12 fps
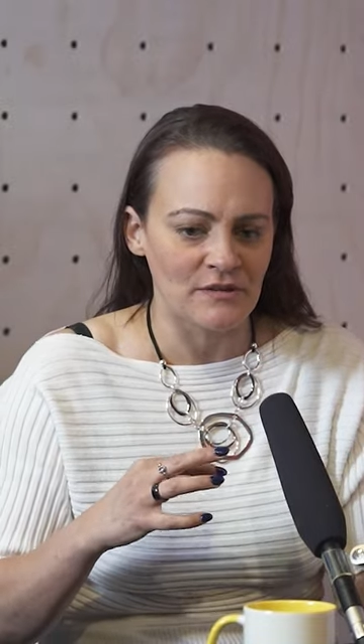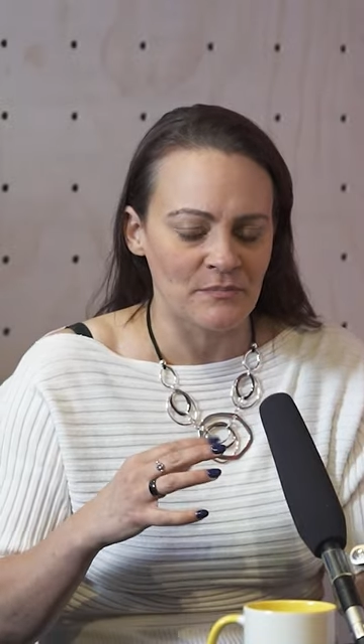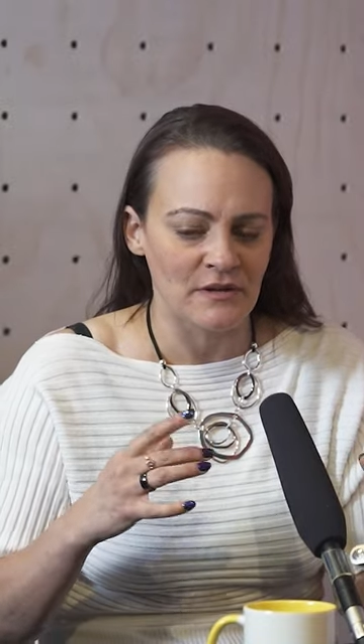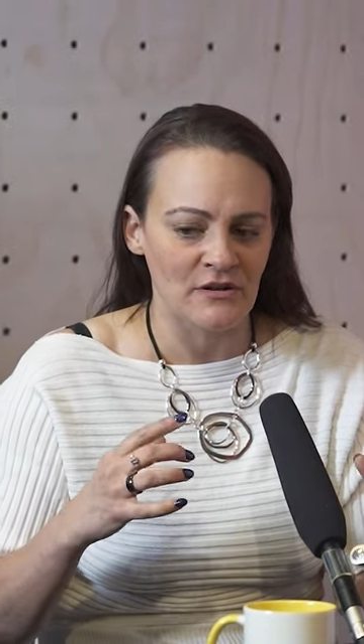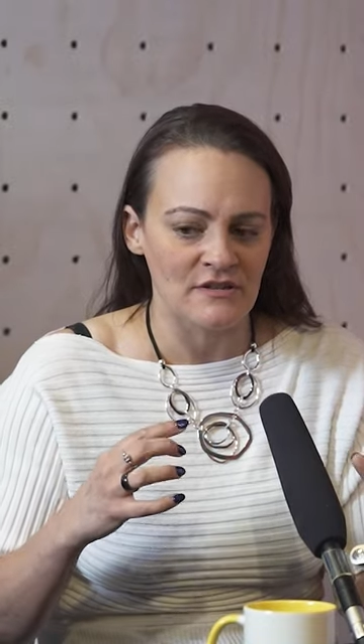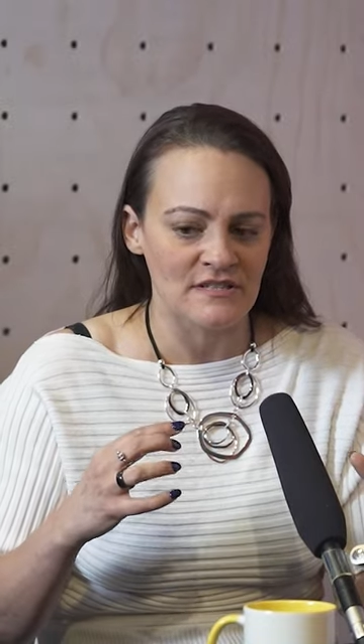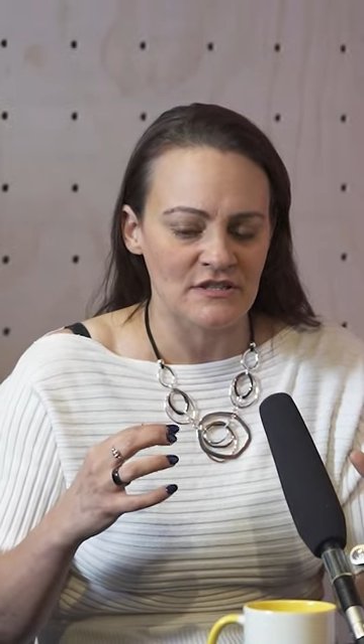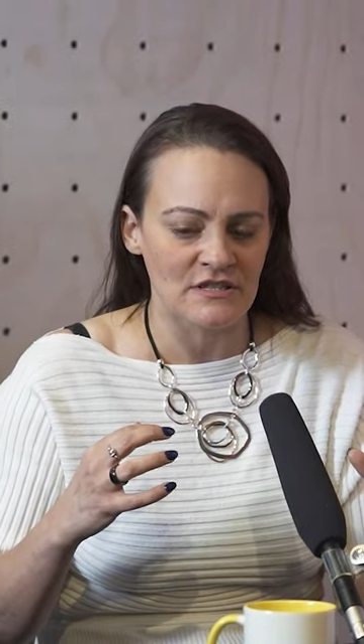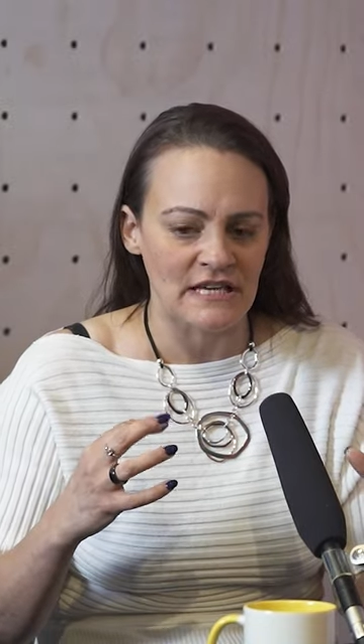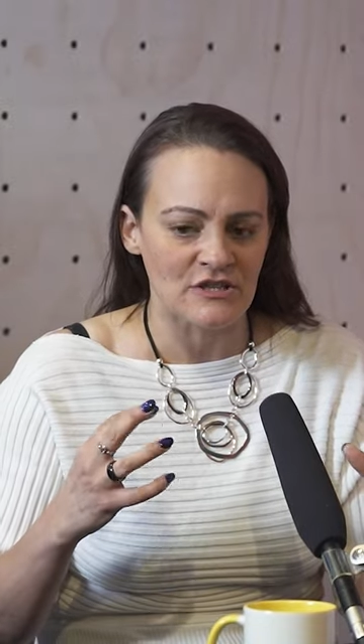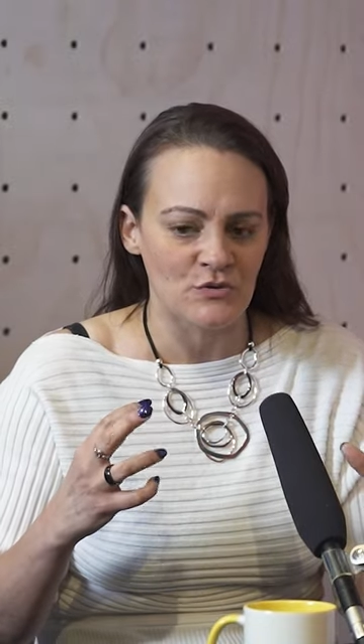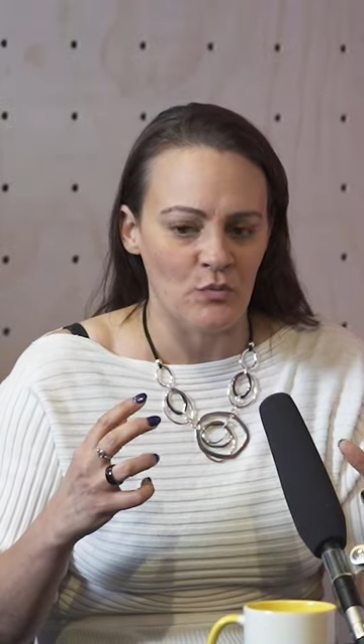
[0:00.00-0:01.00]
because
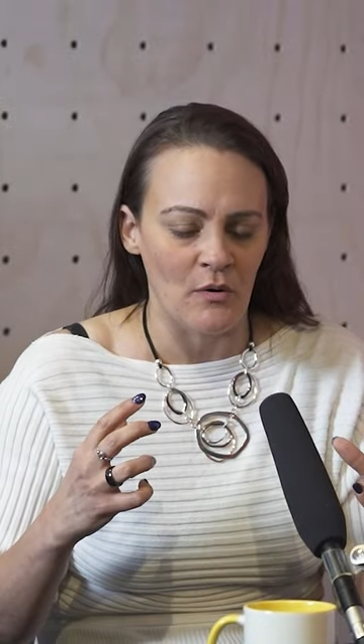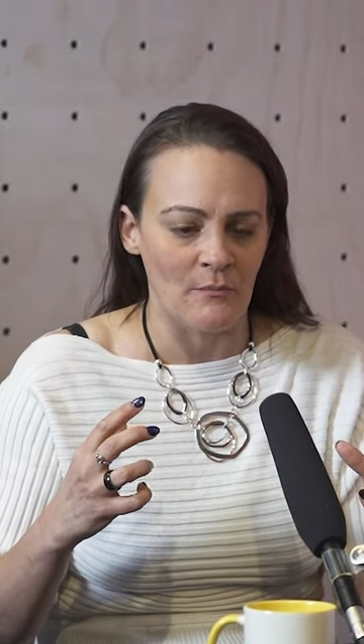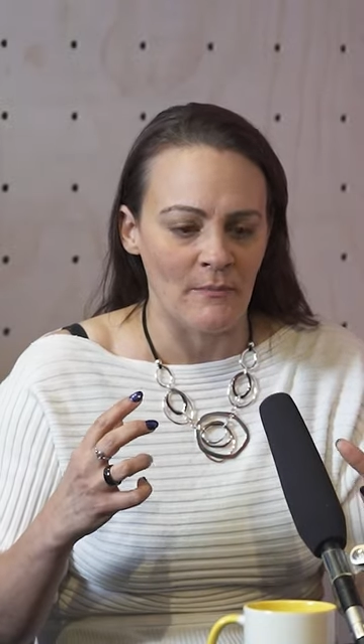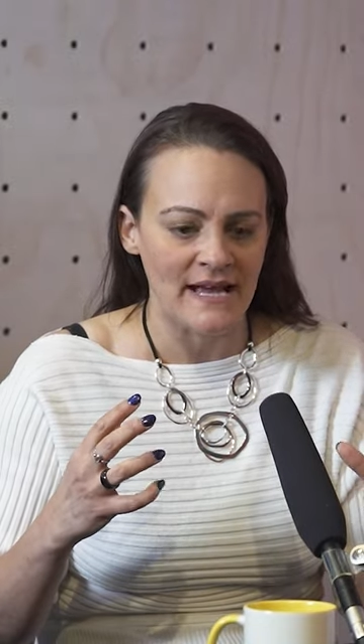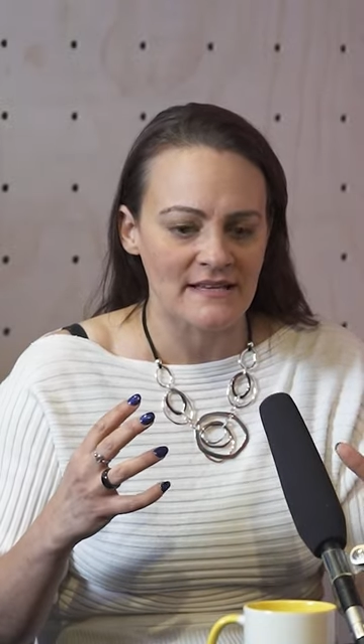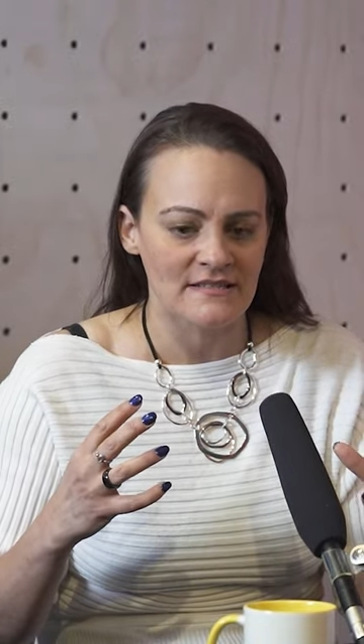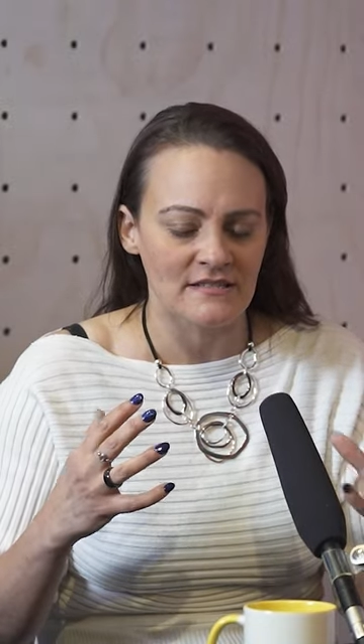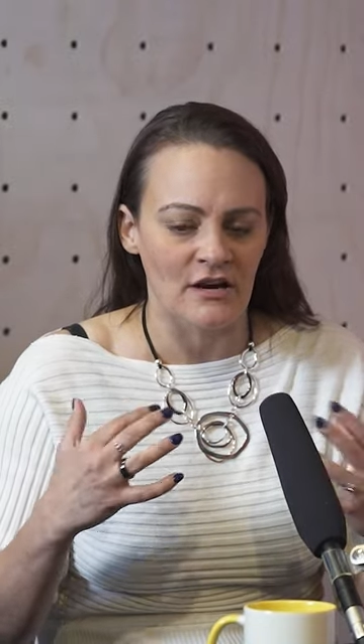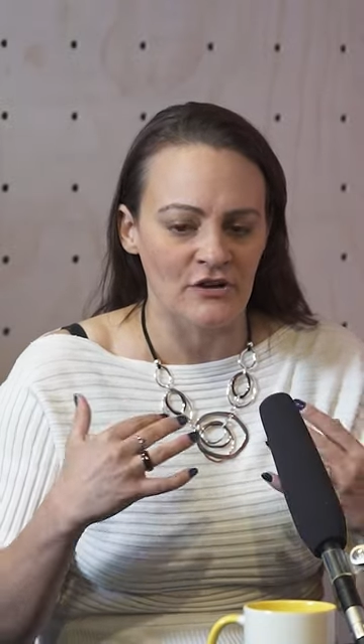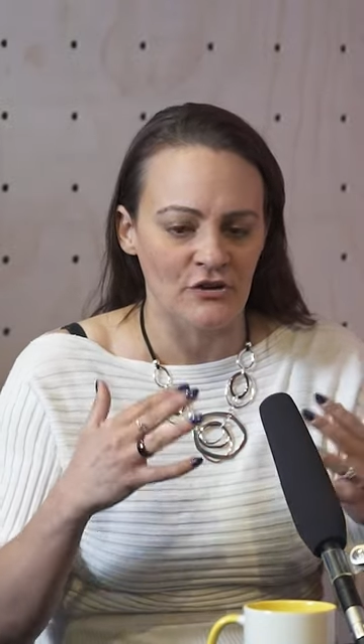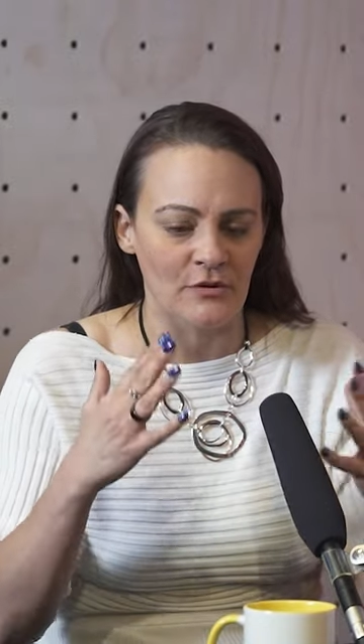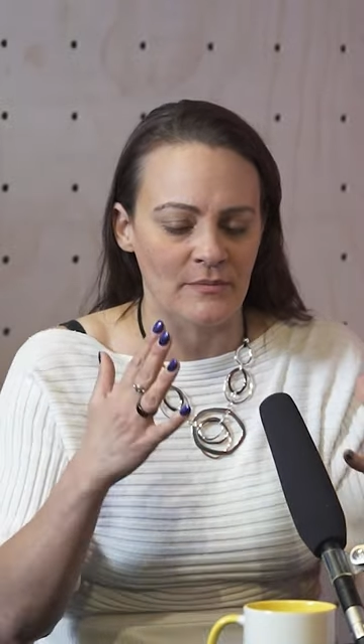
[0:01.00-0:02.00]
it's what makes, I
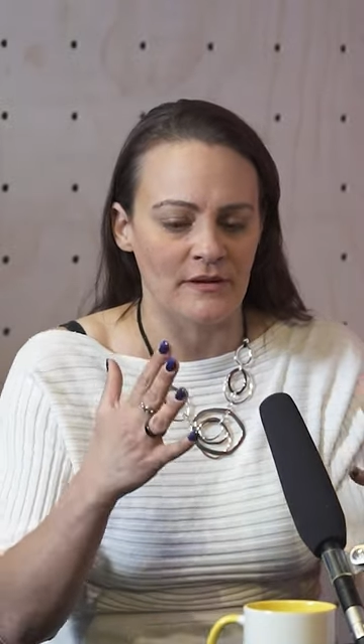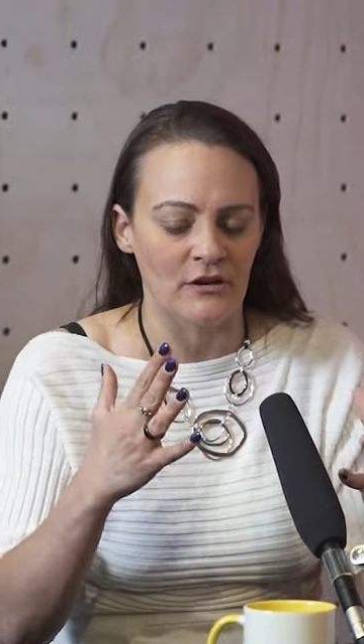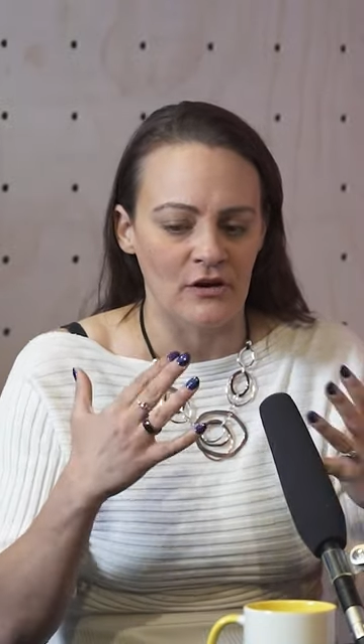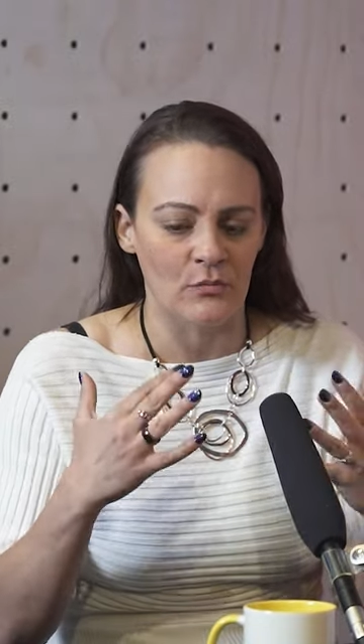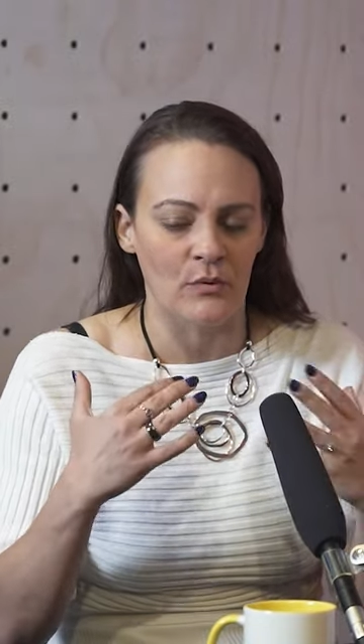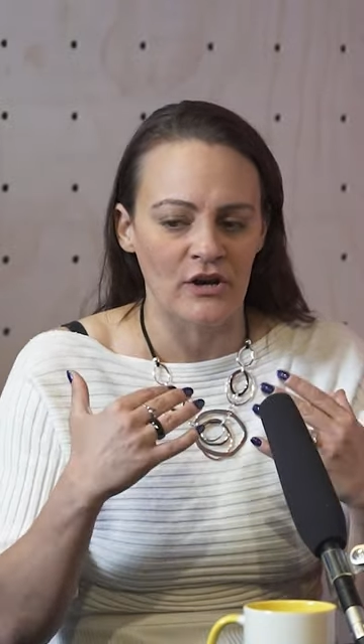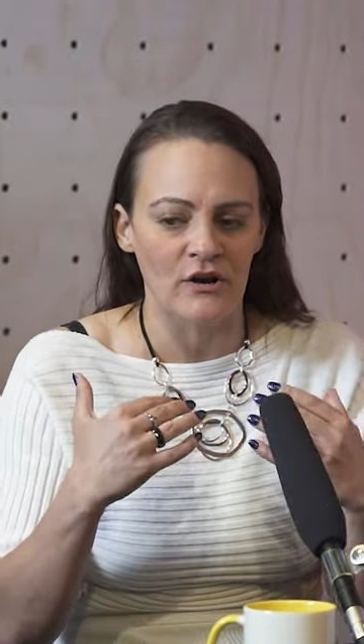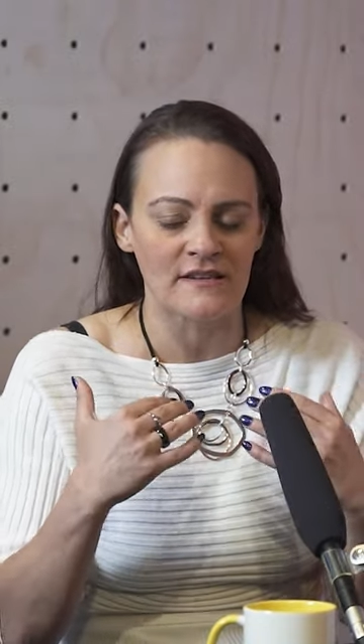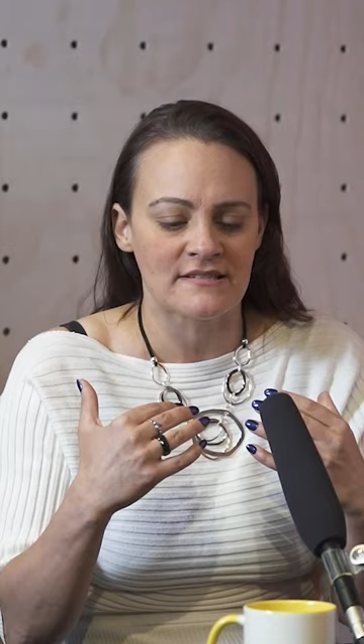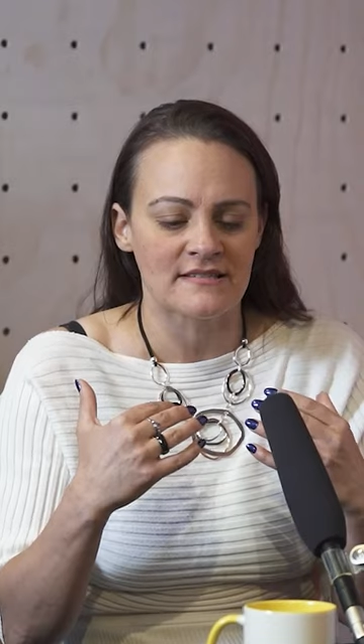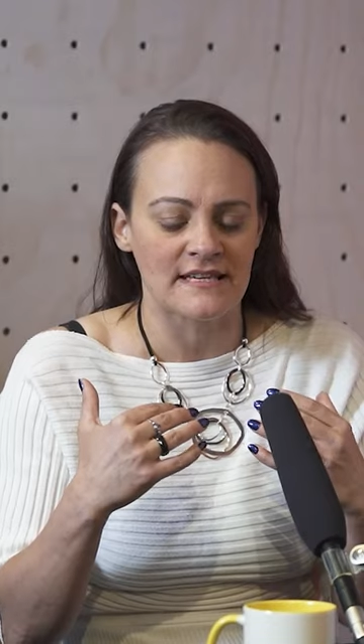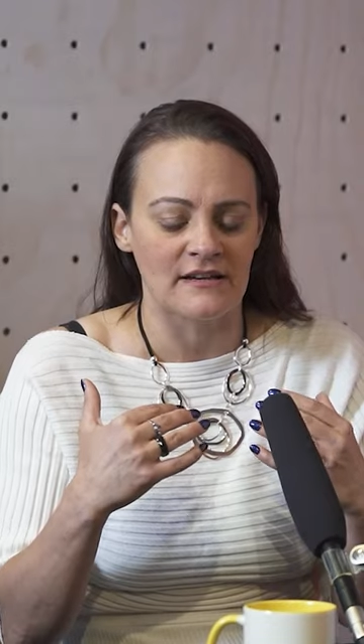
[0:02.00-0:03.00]
don't know, but like when I
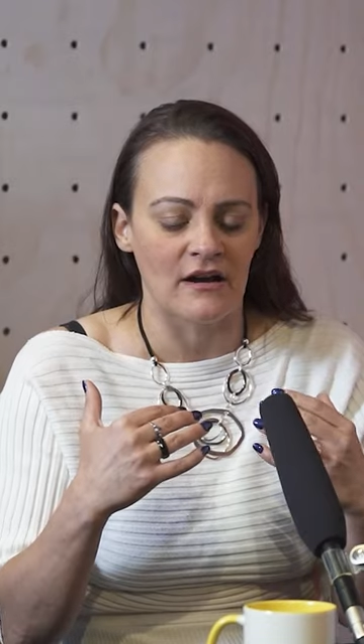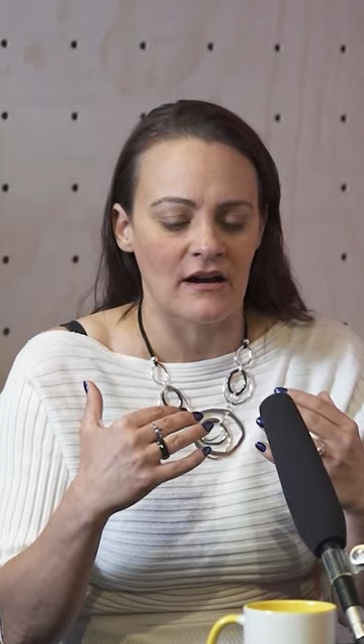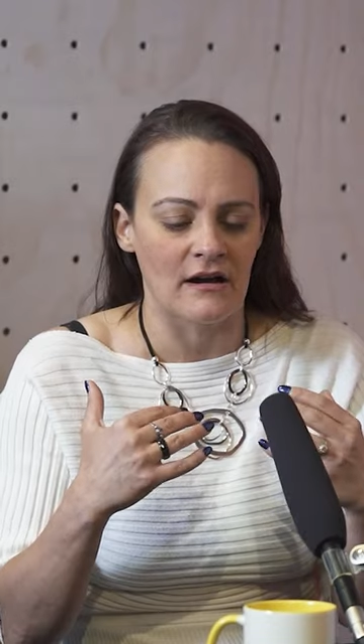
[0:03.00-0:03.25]
sing,